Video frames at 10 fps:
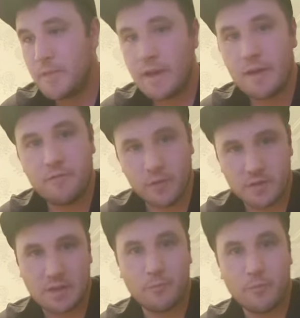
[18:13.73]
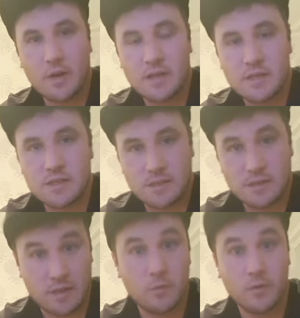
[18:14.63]
if, for example, I
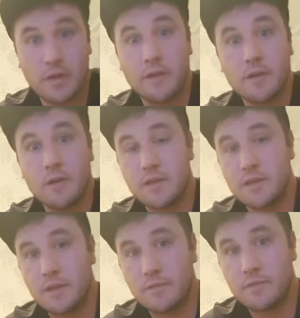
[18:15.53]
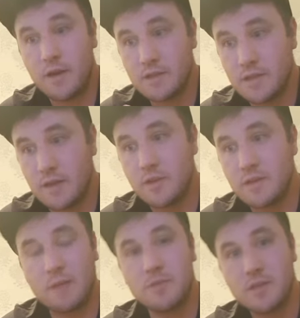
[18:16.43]
stuck with that now, I sat with a
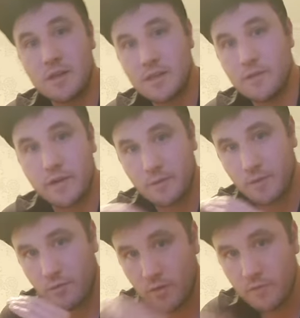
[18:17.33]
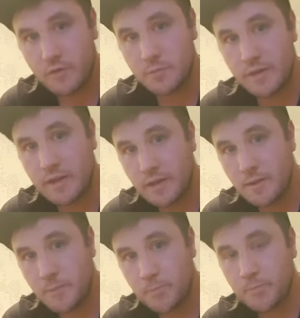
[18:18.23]
damsel and I said, right, I'm going to have one fish
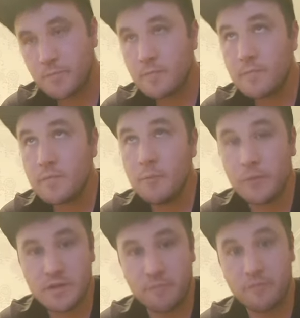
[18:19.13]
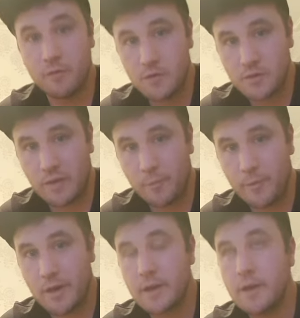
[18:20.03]
beginning because I'm first on that
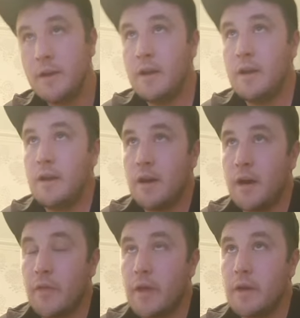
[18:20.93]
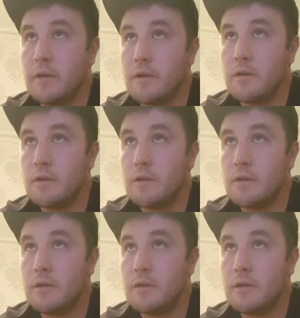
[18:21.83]
peg. And then